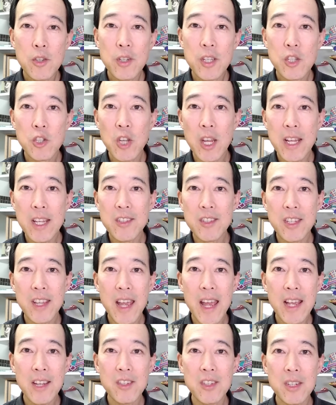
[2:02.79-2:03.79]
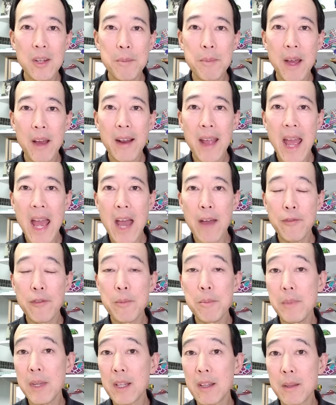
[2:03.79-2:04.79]
can change the action about 1/2
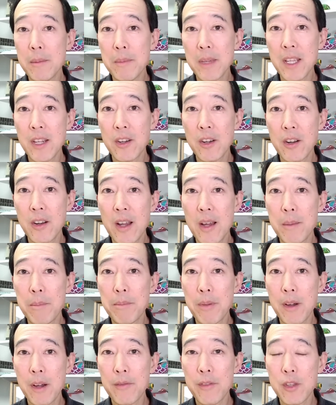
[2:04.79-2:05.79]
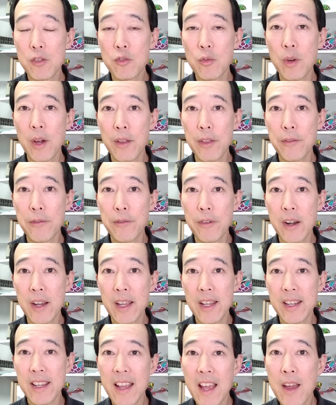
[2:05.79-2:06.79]
millimeter above the 12th fret